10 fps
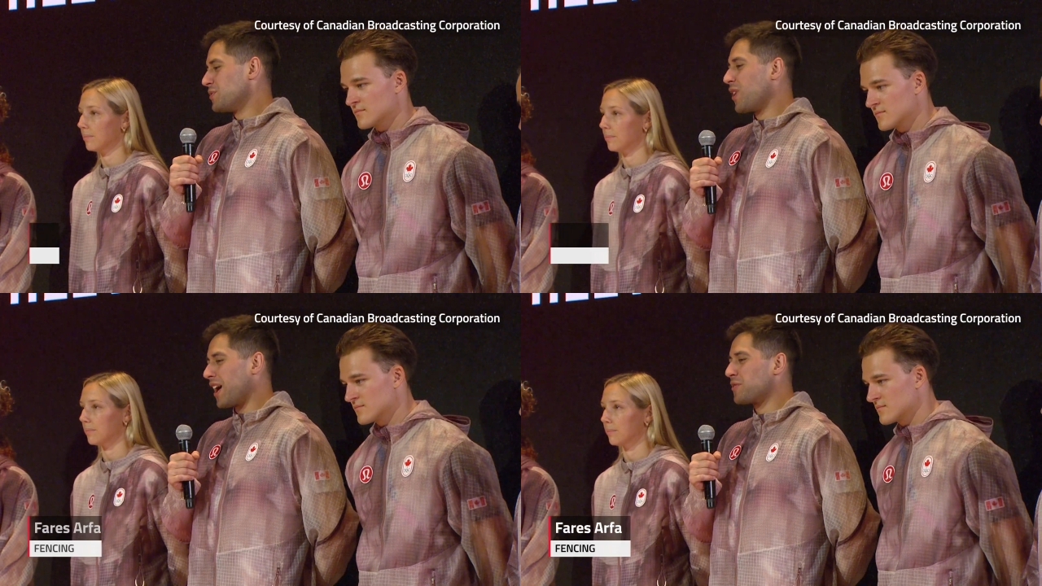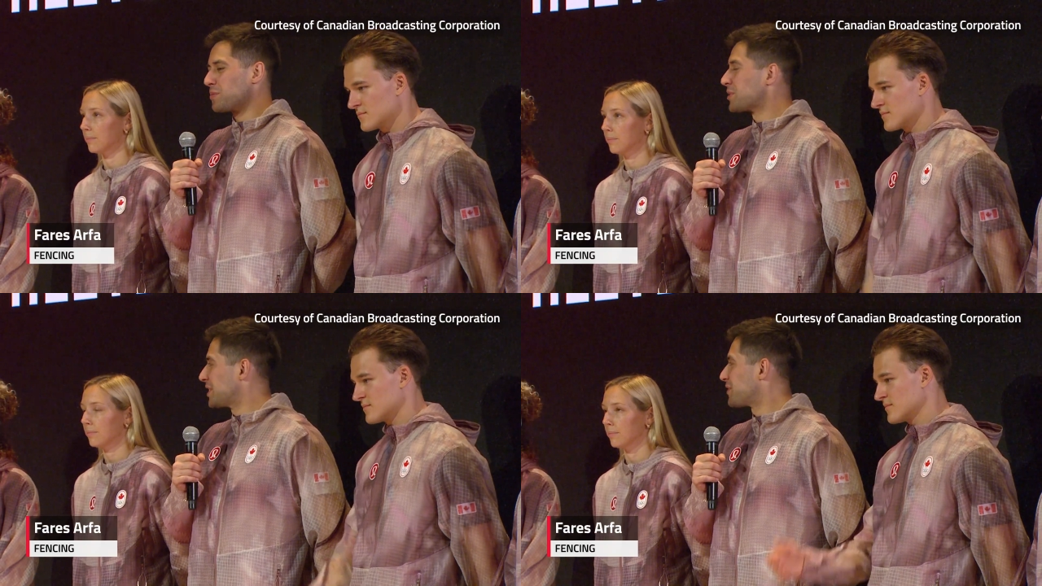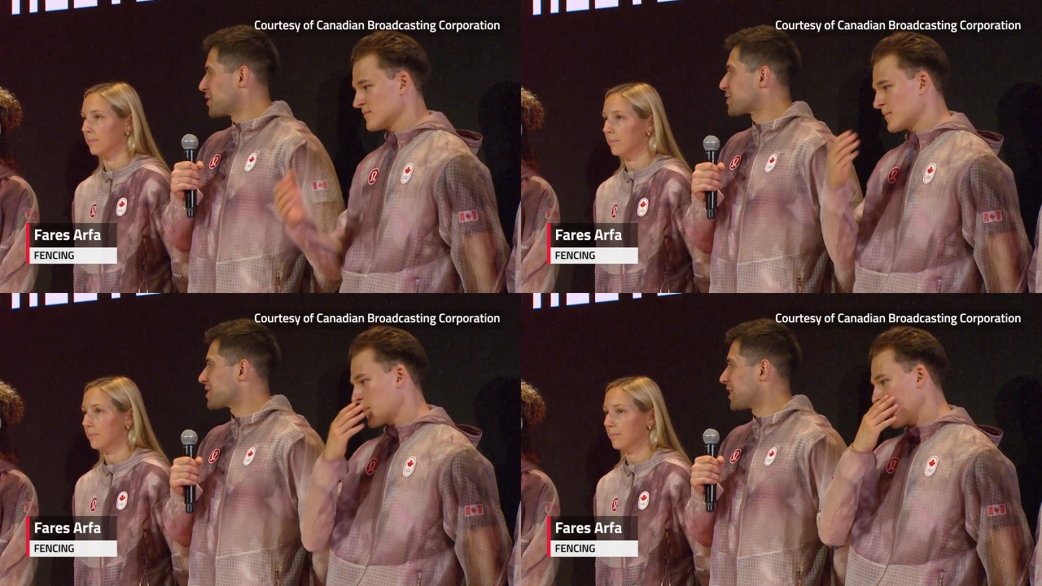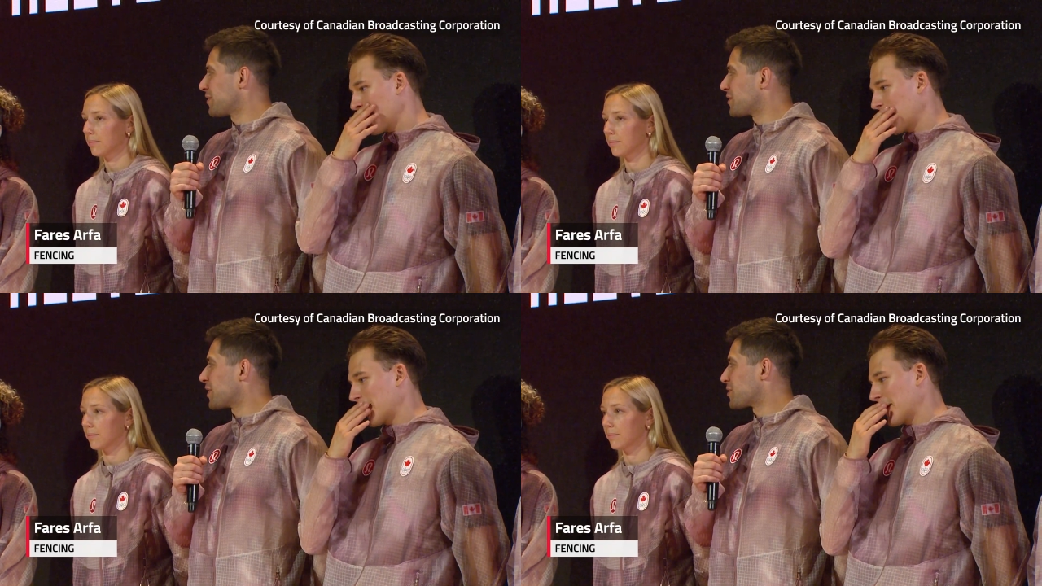Speaker 1: You have to believe in
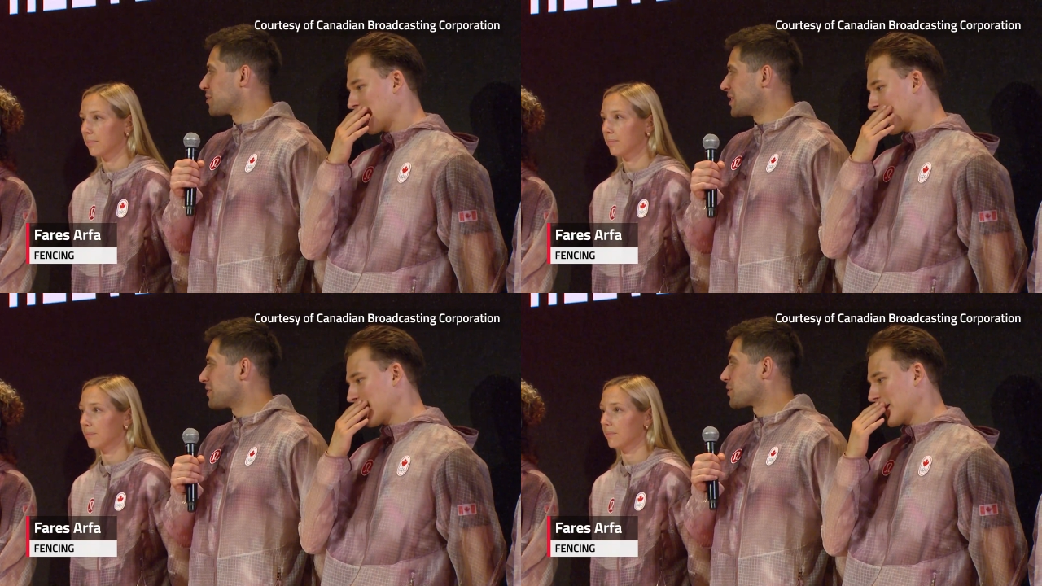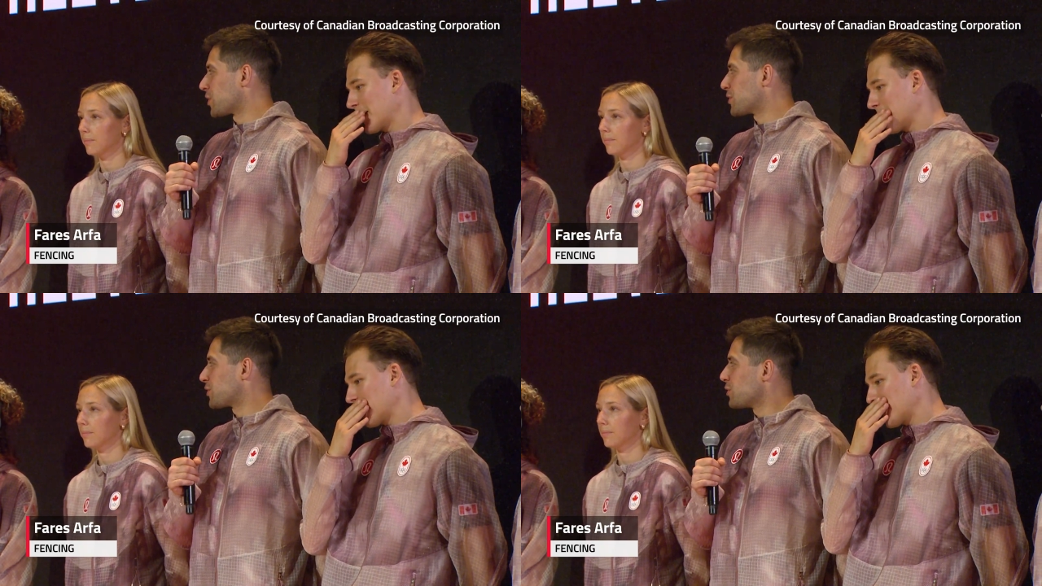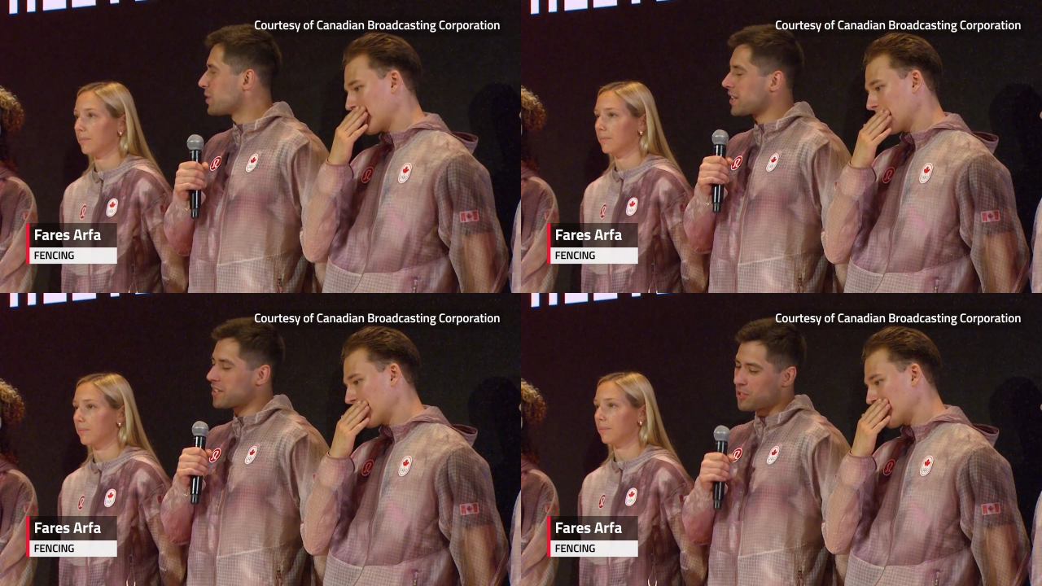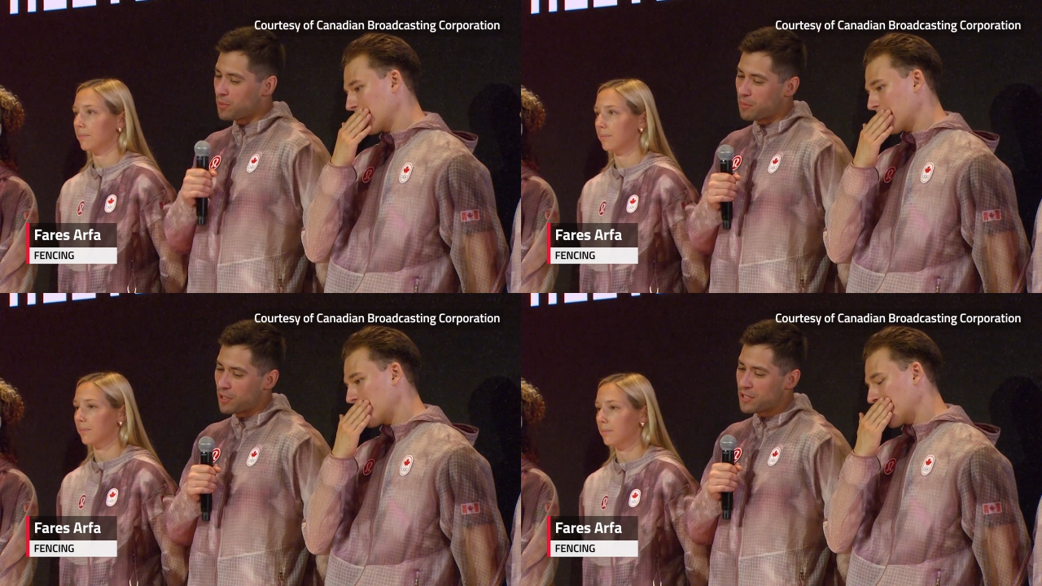yourself. You have to believe in what you're doing, the
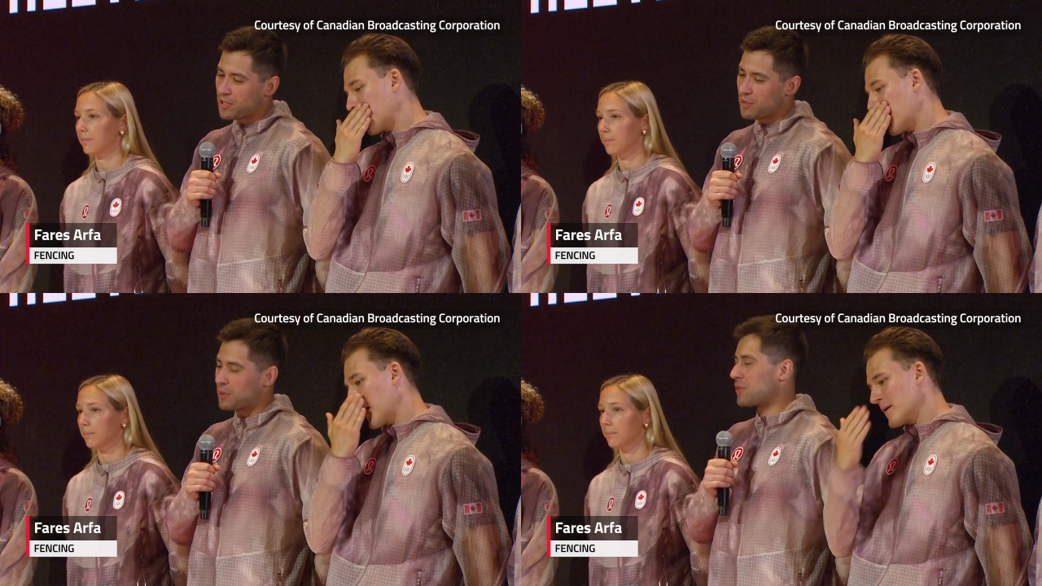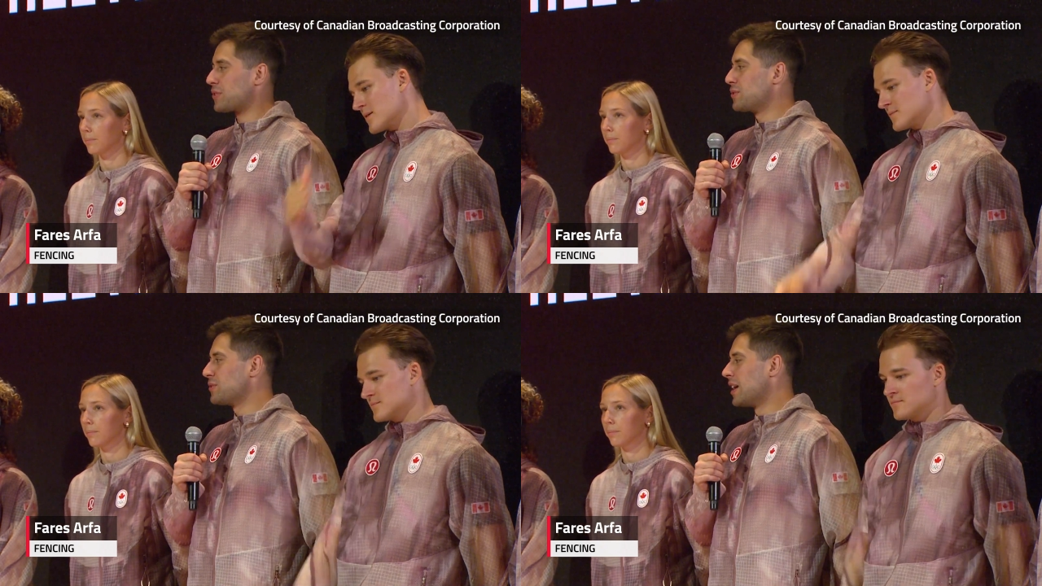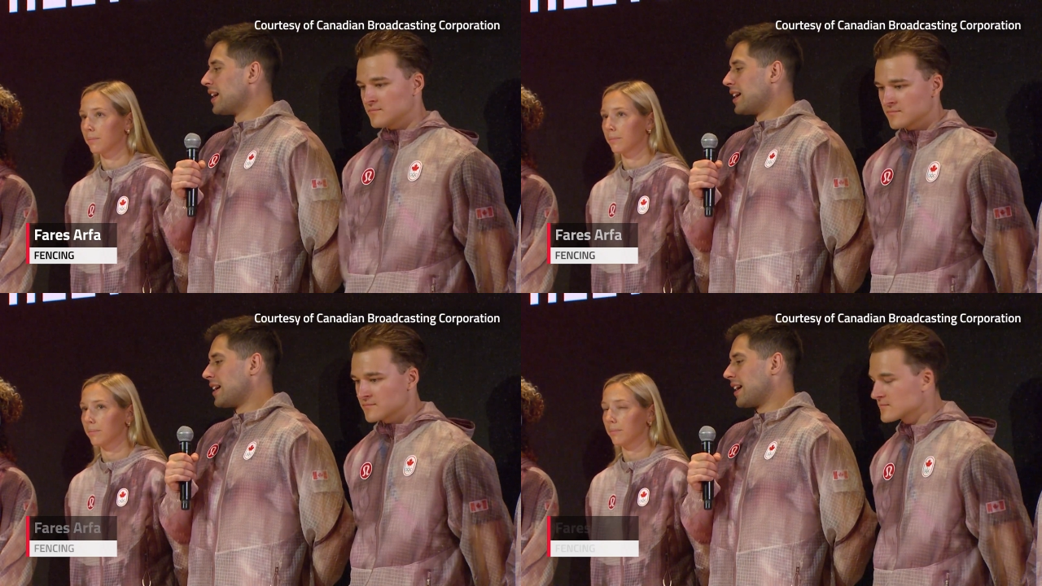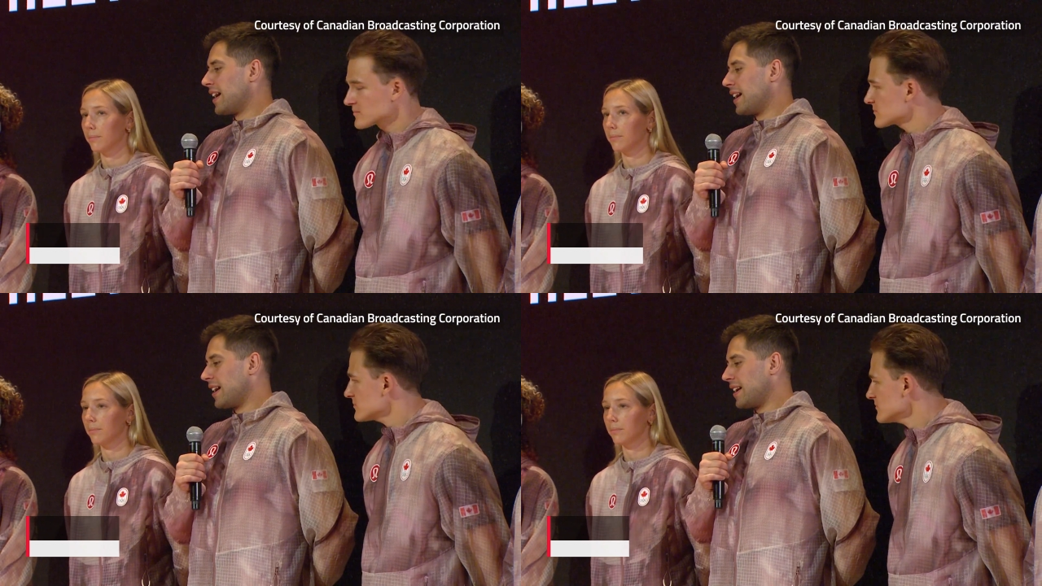preparation you put through,
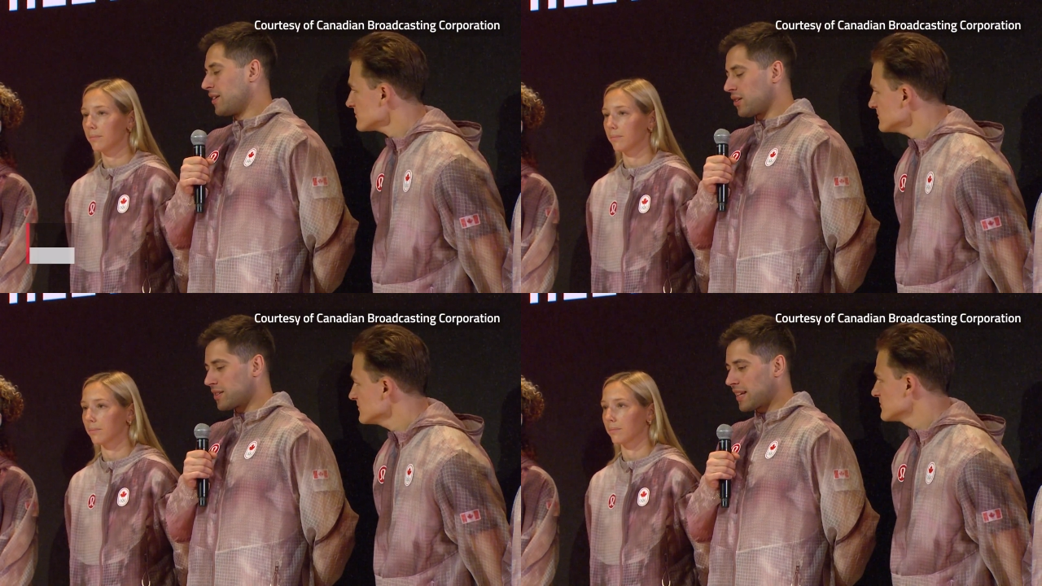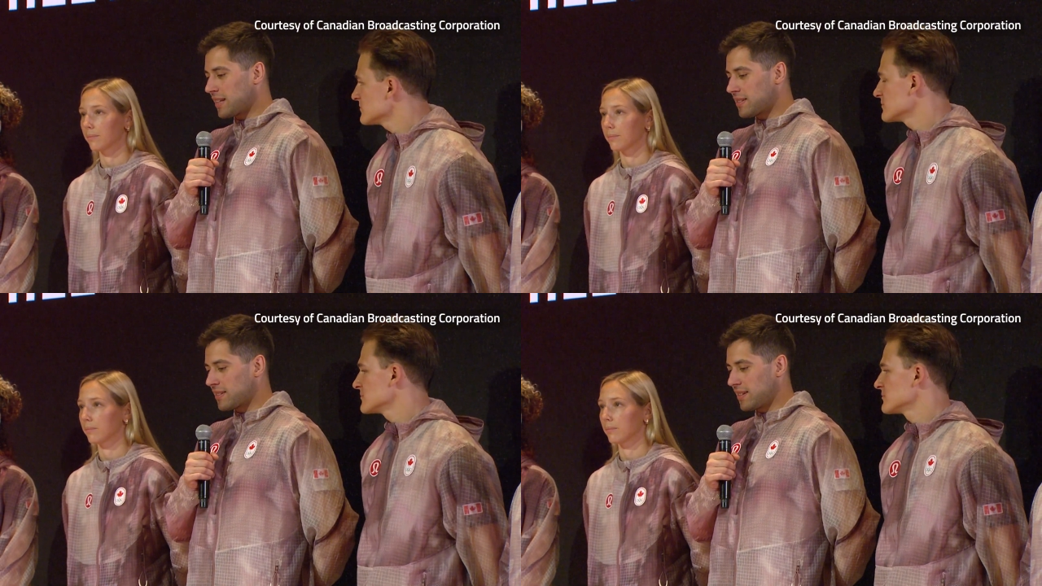and all of that.